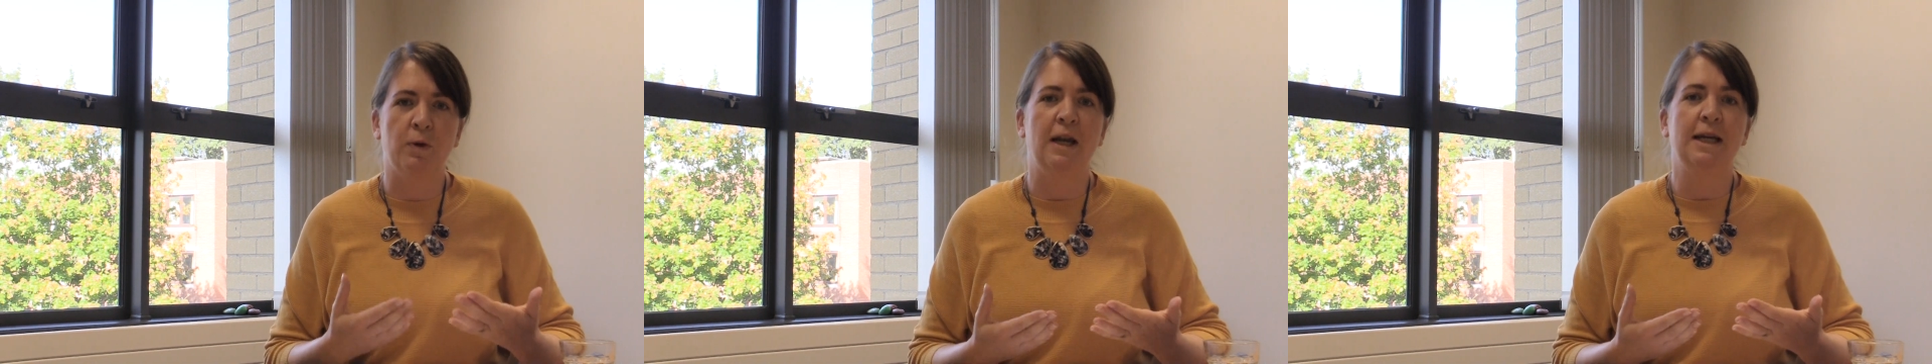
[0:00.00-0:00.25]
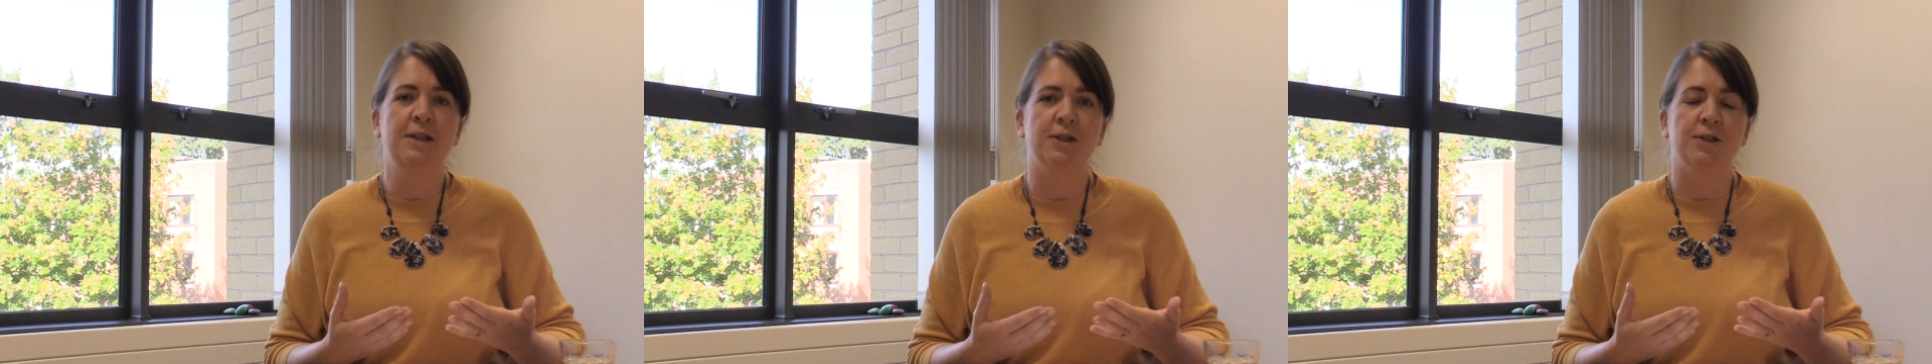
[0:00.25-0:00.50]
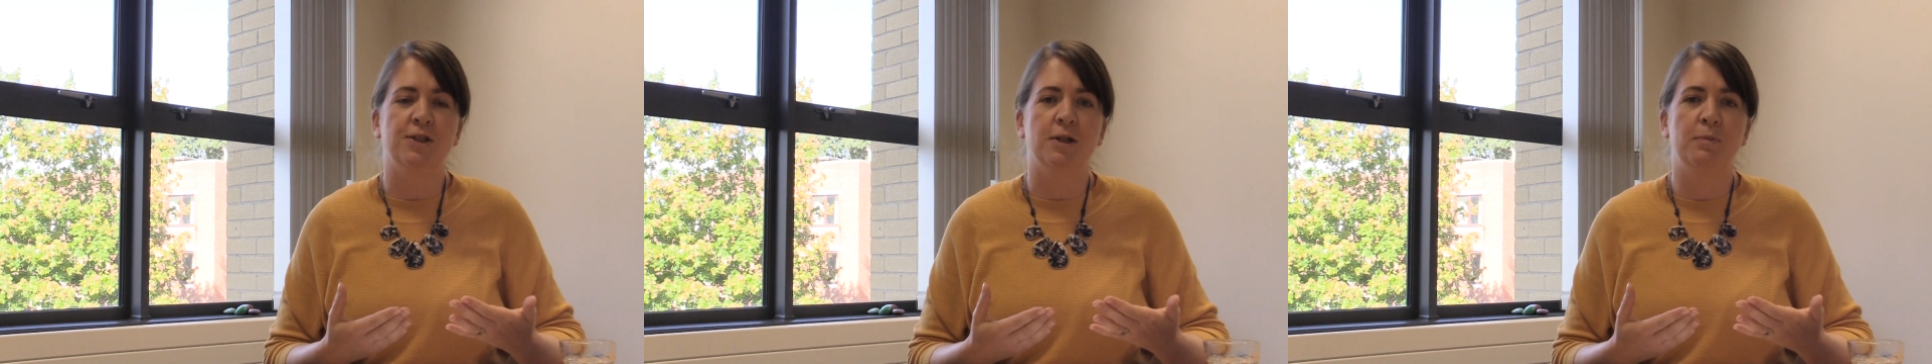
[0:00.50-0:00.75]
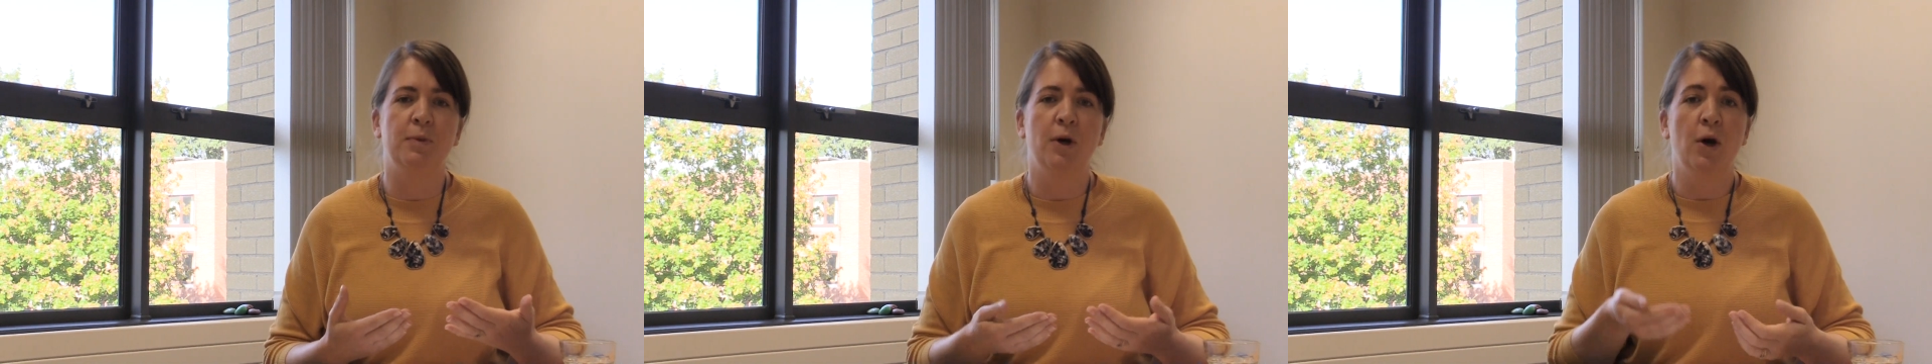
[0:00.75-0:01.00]

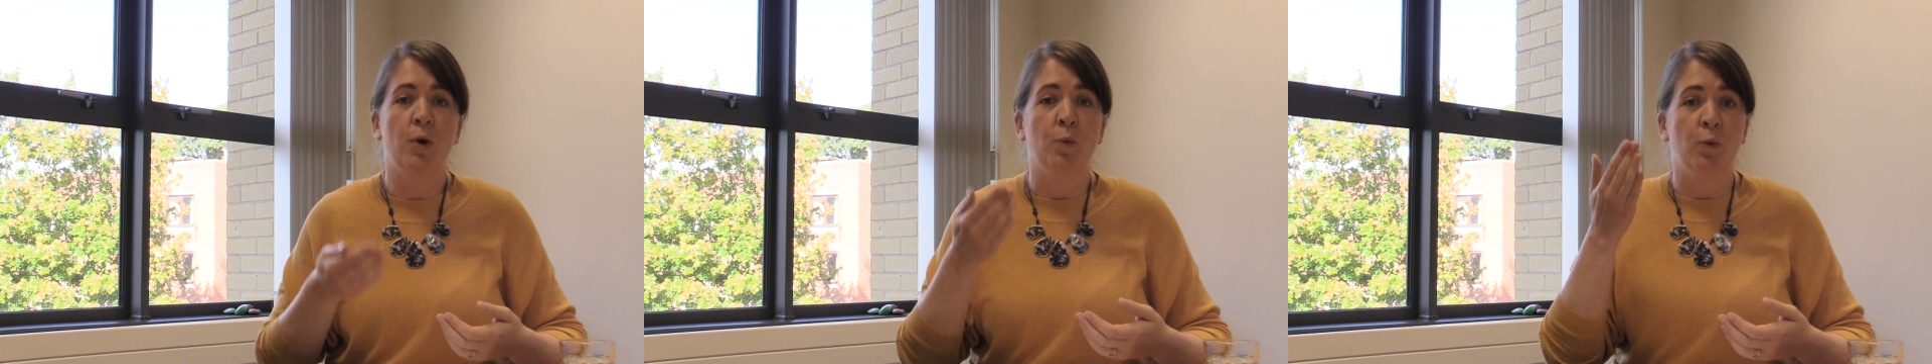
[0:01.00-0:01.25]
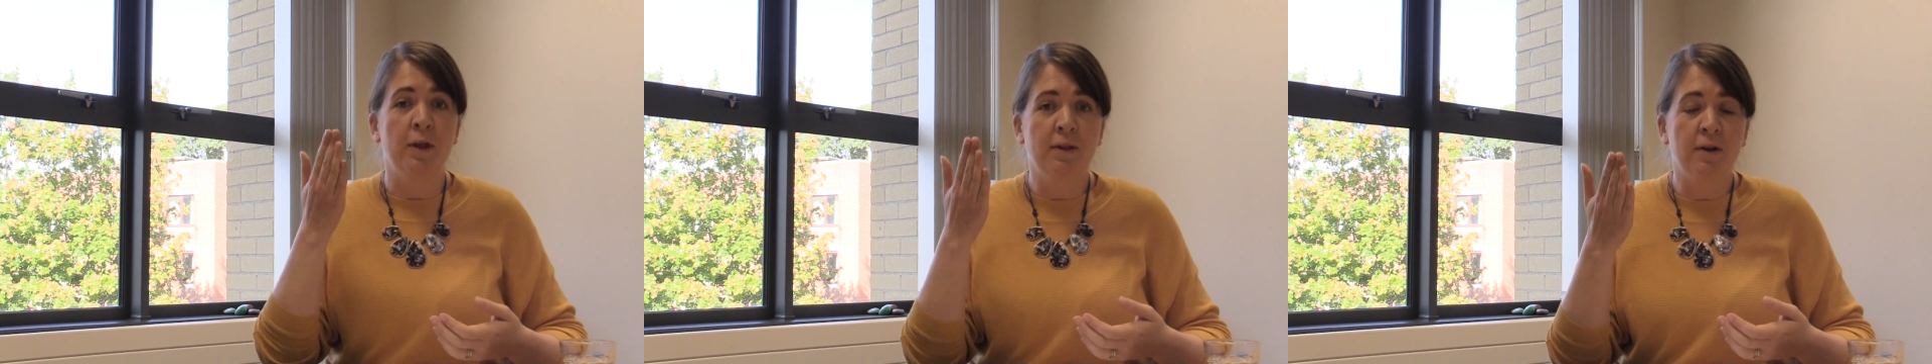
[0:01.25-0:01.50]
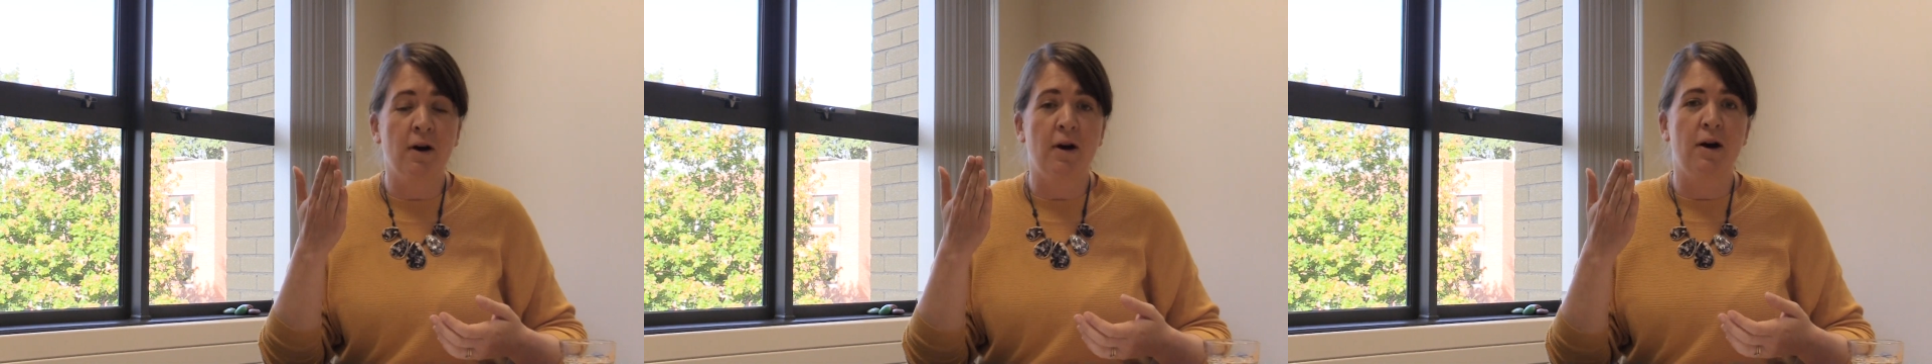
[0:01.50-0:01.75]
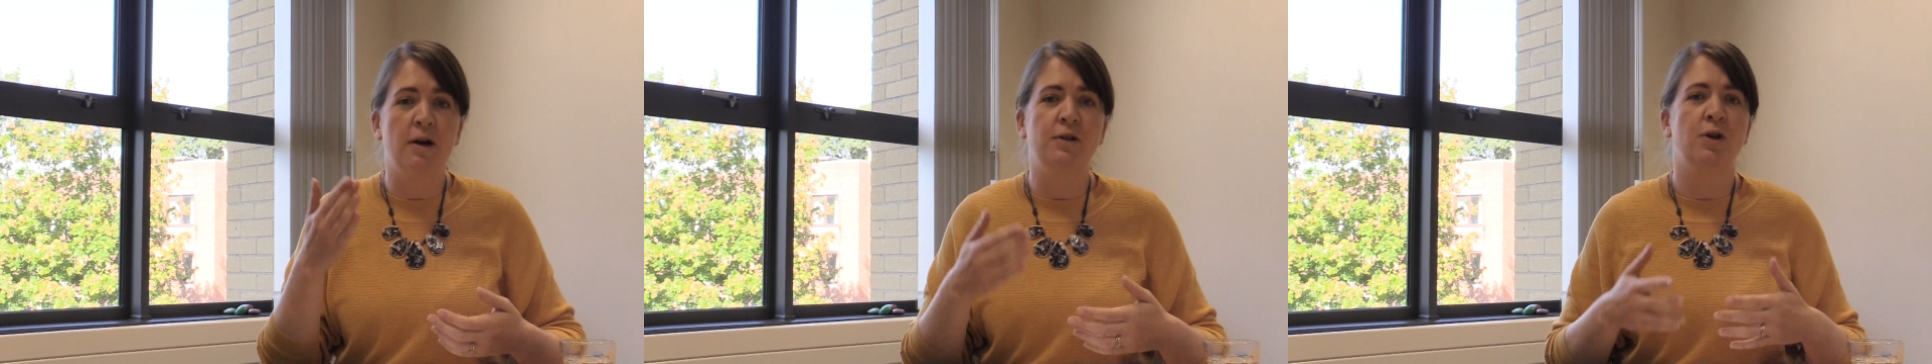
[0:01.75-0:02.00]
relationship with
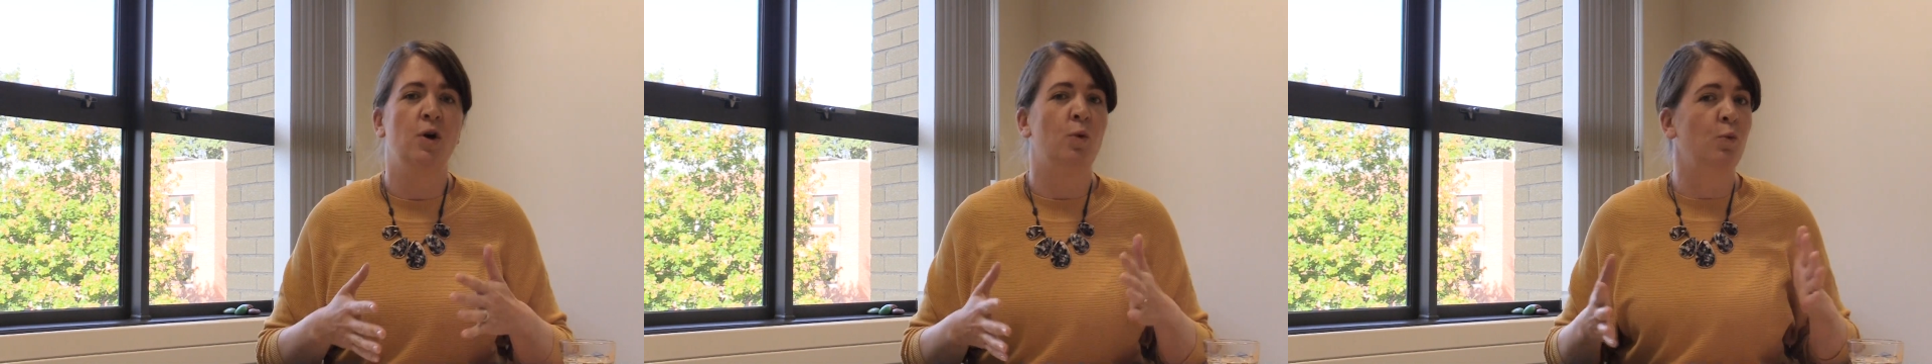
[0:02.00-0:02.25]
God,